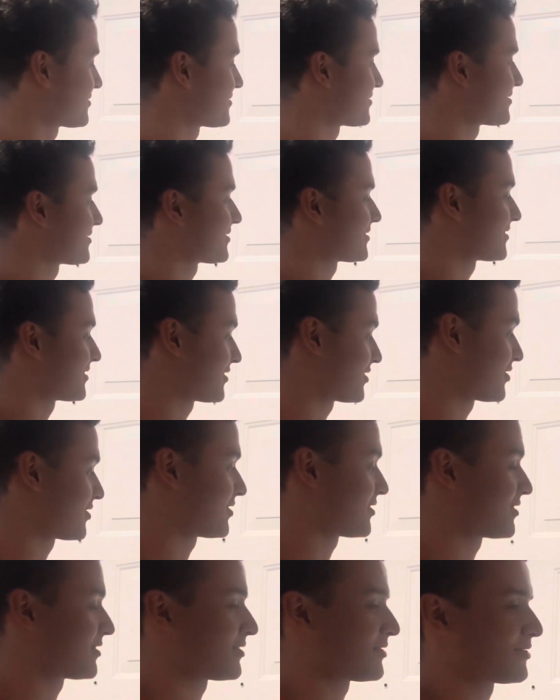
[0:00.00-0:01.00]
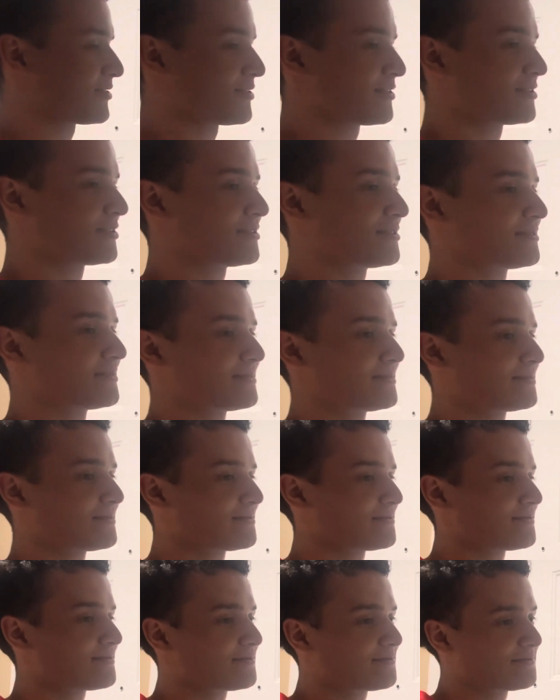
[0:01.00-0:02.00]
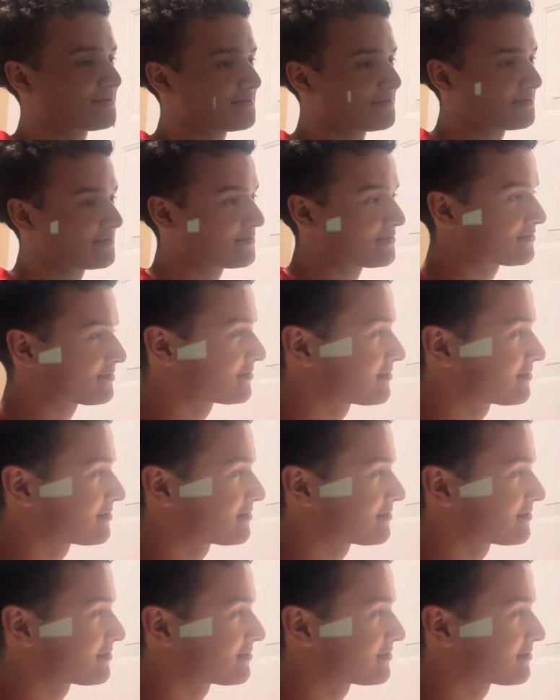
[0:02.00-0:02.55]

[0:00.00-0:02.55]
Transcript: Nothing is said.